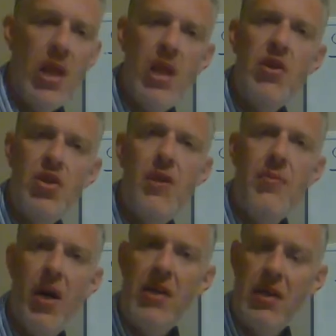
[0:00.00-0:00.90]
and the
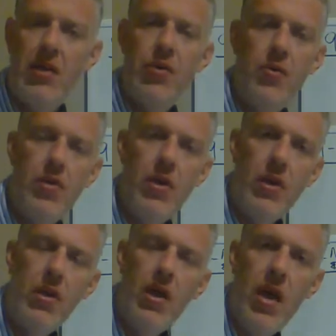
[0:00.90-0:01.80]
Jim ought
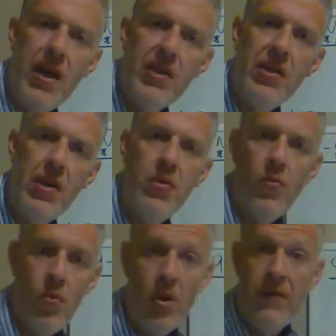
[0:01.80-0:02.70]
to uh, execute
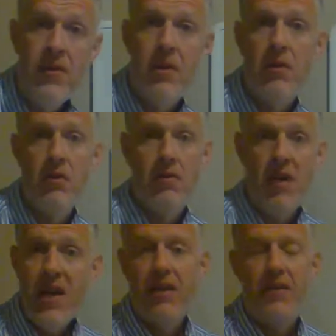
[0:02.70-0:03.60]
one of the
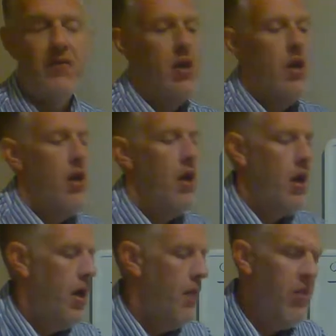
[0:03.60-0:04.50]
natives.
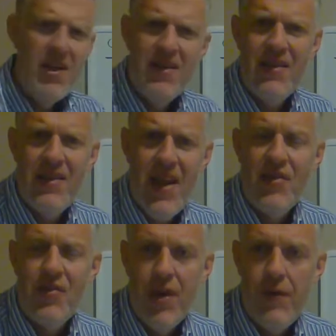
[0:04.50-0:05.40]
But is it
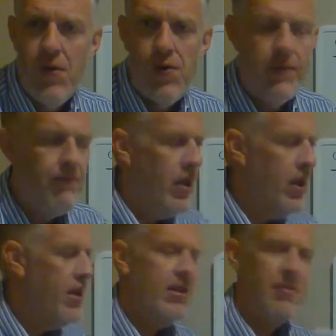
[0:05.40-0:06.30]
that straightforward?
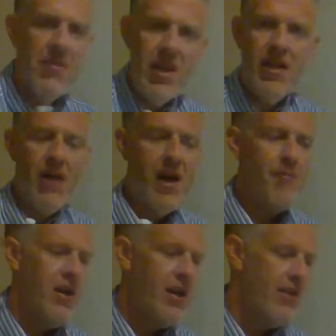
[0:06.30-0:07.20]
And now, to me, in my
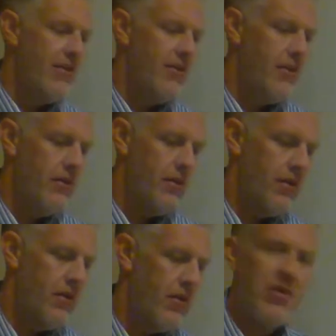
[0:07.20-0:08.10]
mind, it's
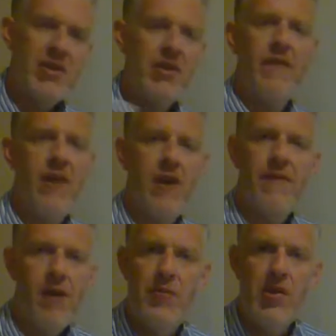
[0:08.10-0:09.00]
you know these aren't very
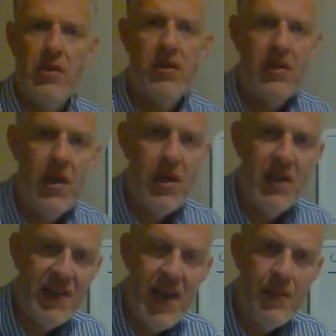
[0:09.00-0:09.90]
far from the
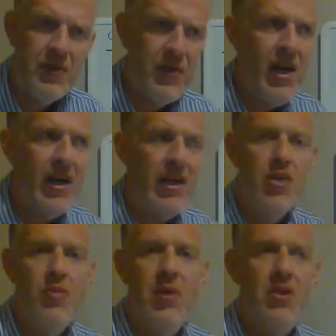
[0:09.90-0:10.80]
utilitarian examples. They're not going
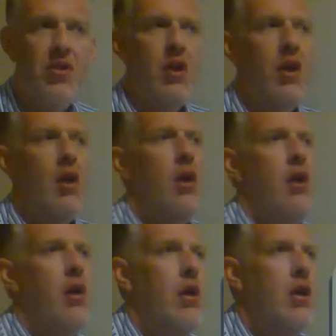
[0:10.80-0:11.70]
to do much
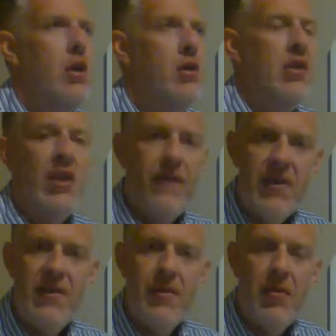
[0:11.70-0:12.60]
you know, to
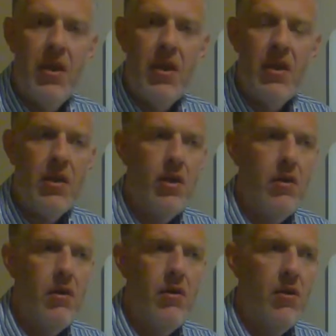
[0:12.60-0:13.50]
convince somebody, you
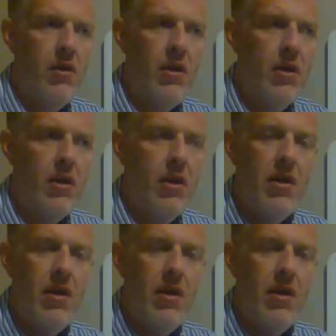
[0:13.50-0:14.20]
know, uh,